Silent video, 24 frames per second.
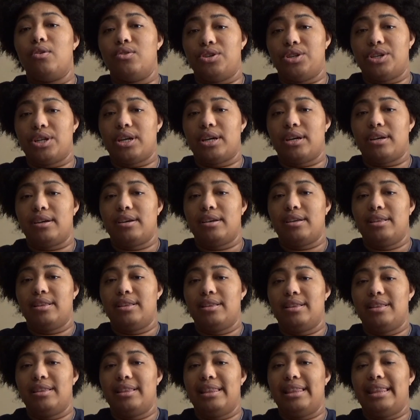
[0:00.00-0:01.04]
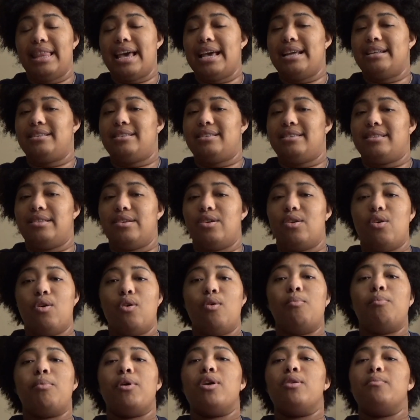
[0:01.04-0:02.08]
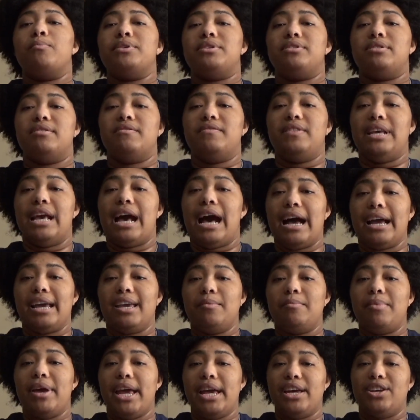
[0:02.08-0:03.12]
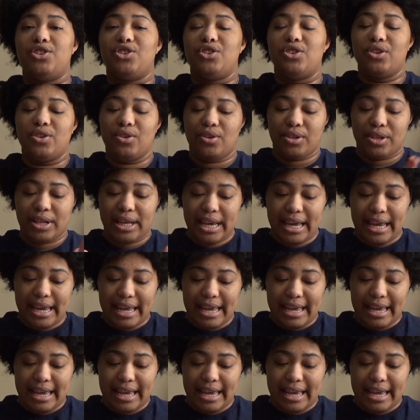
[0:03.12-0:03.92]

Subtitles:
OSHA. That's the whole purpose of the Occupational